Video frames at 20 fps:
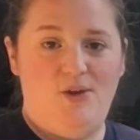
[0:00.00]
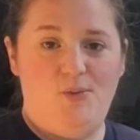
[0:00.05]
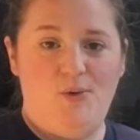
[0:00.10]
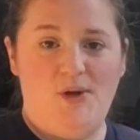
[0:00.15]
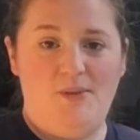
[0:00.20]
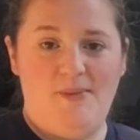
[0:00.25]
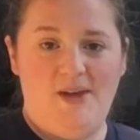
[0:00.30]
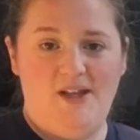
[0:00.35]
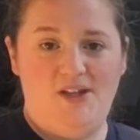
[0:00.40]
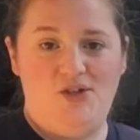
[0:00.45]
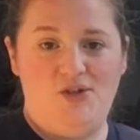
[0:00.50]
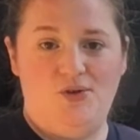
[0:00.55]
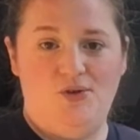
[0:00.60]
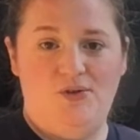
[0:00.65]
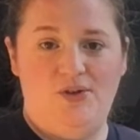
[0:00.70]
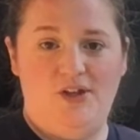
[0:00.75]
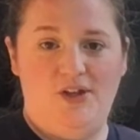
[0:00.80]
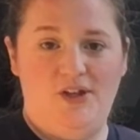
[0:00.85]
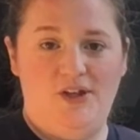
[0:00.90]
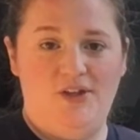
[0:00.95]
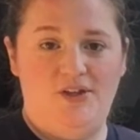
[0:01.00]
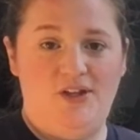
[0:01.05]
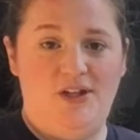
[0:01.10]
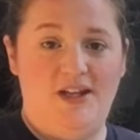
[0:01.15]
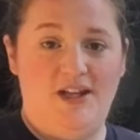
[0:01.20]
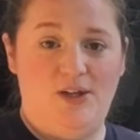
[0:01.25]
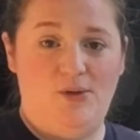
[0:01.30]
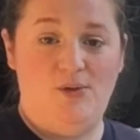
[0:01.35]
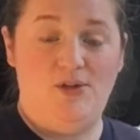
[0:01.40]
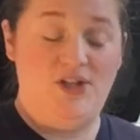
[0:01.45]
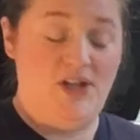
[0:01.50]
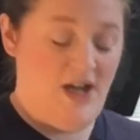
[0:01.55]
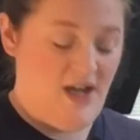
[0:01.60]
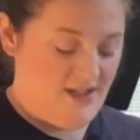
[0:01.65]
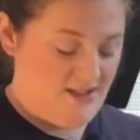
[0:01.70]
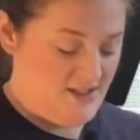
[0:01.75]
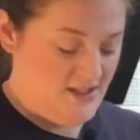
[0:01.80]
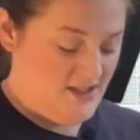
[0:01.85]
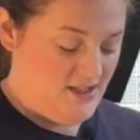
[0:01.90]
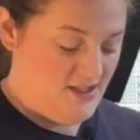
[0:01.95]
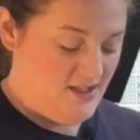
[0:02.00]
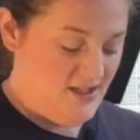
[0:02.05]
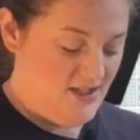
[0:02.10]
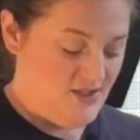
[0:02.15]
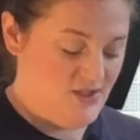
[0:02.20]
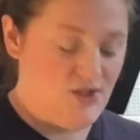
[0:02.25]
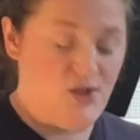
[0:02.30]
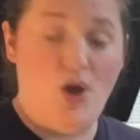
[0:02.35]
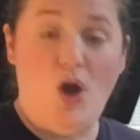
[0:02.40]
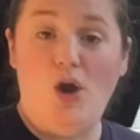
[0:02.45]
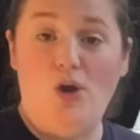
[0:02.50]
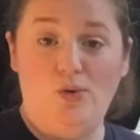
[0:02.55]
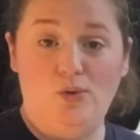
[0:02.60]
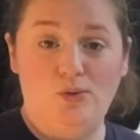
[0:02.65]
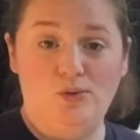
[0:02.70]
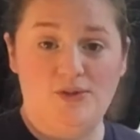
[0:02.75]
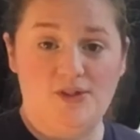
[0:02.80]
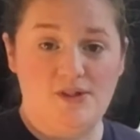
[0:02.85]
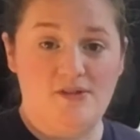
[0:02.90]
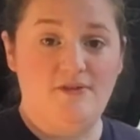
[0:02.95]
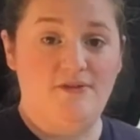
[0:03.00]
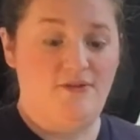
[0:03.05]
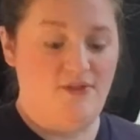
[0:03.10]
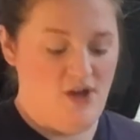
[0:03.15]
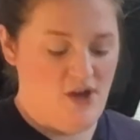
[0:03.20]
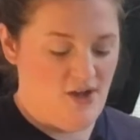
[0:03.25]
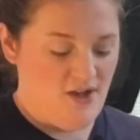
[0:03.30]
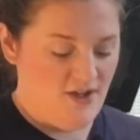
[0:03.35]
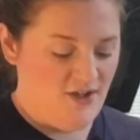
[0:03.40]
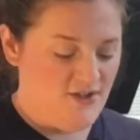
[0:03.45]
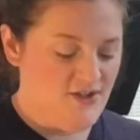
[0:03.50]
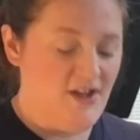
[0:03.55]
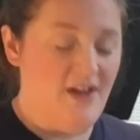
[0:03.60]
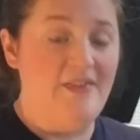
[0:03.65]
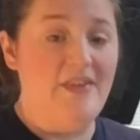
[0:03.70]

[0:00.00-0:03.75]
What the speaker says: you want to make sure that the liquid you're adding is cold first,